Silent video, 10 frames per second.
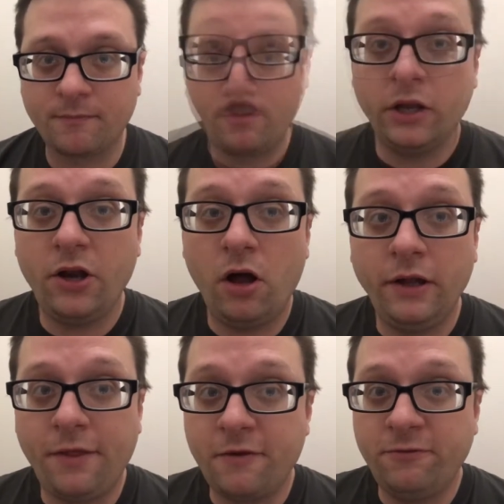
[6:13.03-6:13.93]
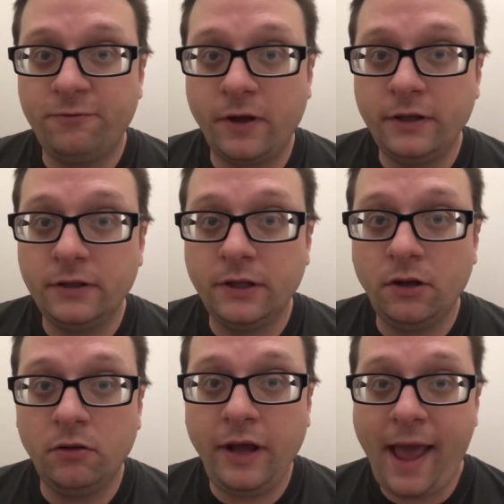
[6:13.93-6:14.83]
All in all, it's a fun
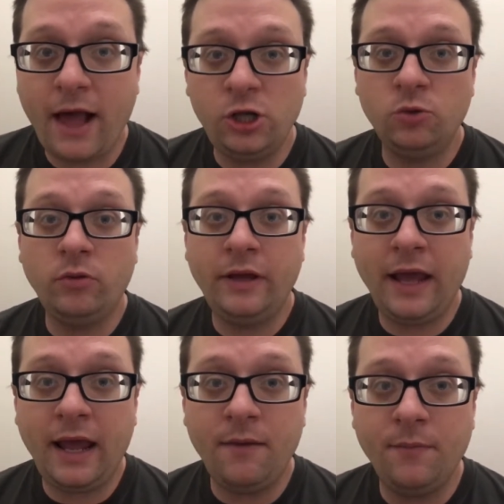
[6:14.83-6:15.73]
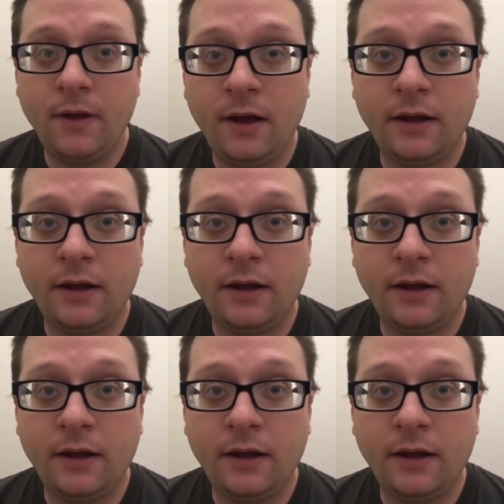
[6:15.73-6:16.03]
little casual game.